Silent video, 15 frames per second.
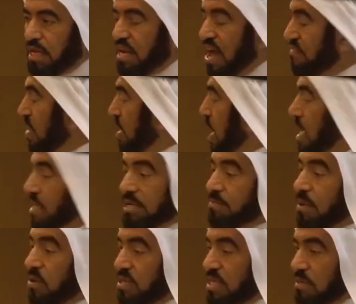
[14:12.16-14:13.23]
They never
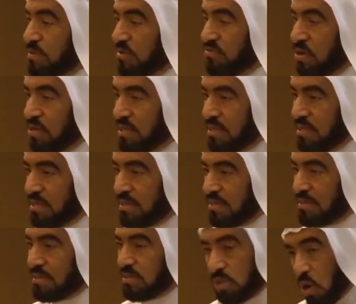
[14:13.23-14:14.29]
heard about this before.
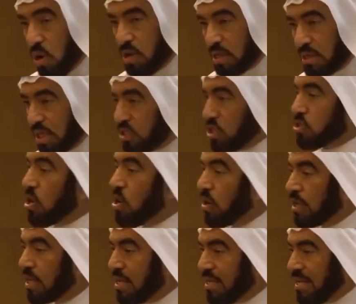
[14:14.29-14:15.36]
So it is
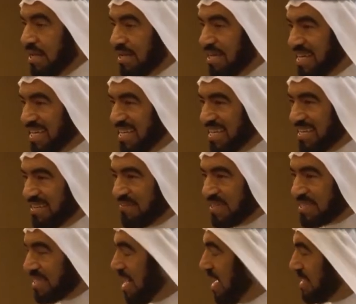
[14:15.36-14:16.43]
wrong.
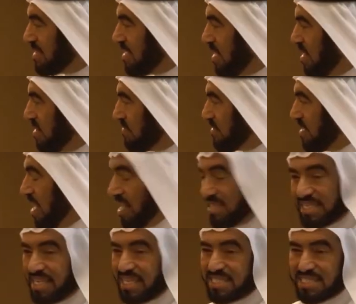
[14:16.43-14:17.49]
What kind of
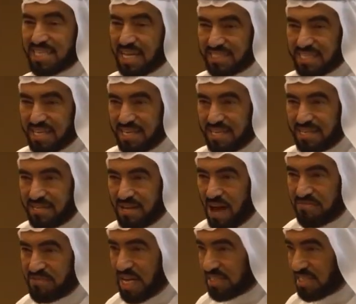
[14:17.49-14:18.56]
logic is that?
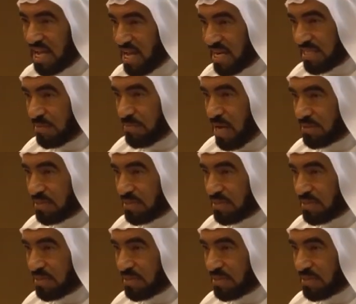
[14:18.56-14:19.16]
You have not heard